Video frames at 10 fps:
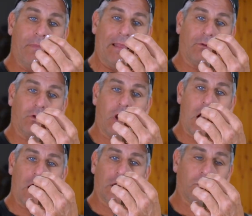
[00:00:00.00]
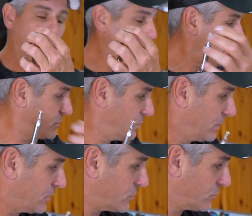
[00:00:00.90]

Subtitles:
That little collar will make sure that the